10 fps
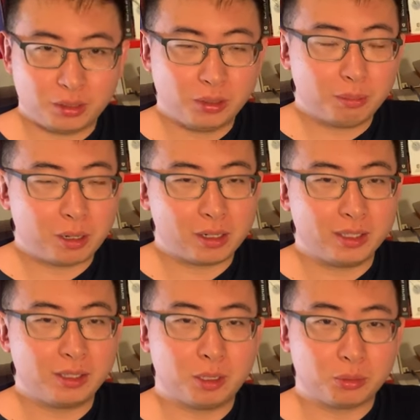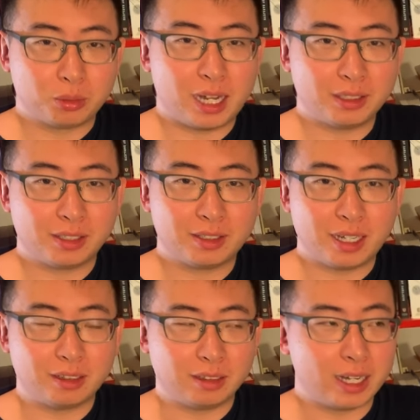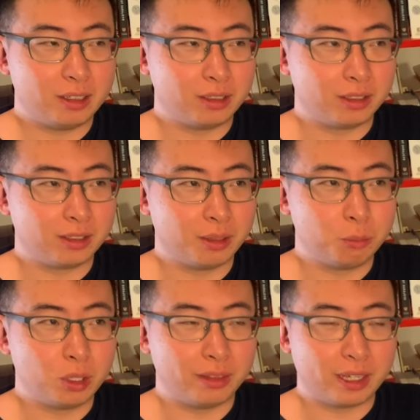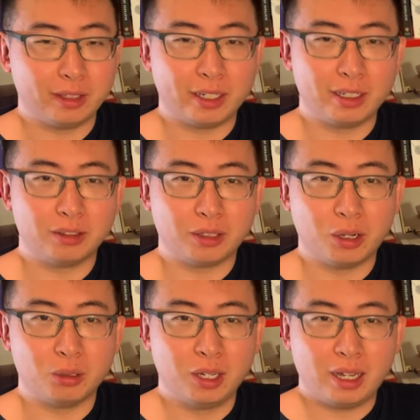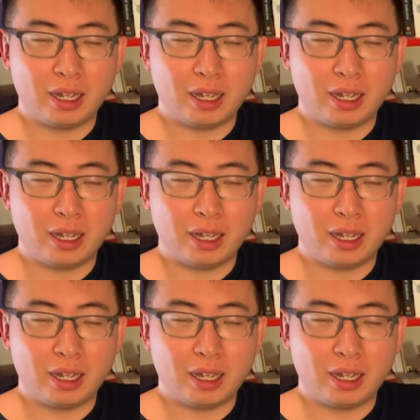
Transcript: So the participants were asked to send a letter to someone that they didn't know.